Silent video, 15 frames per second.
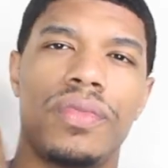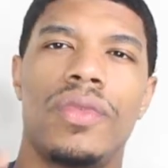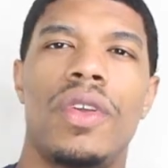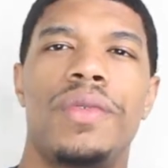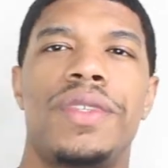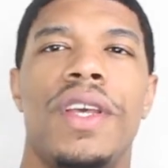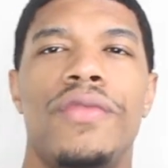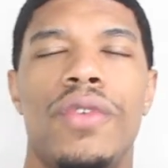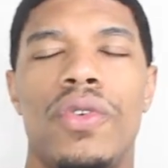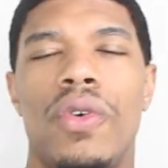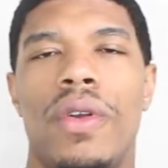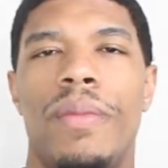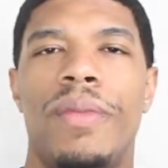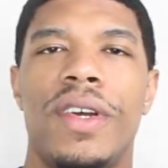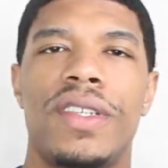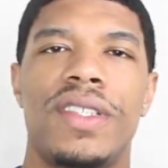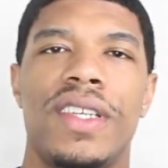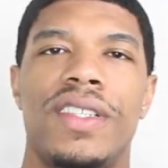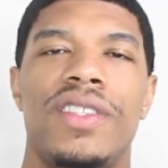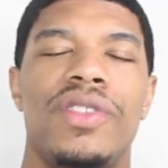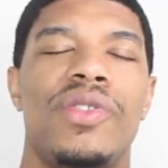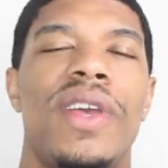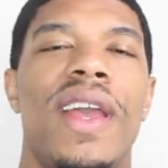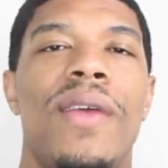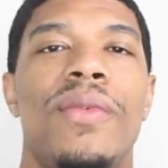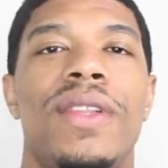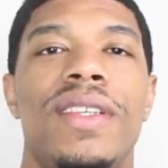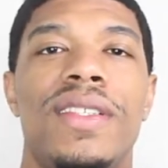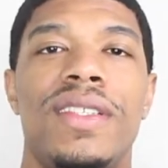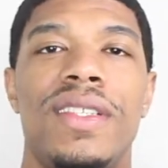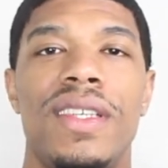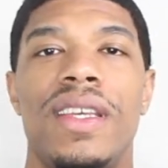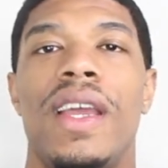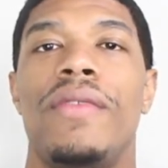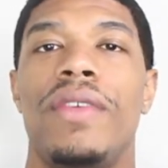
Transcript: You know what I'm saying? If you're doing a brush session, you can't really see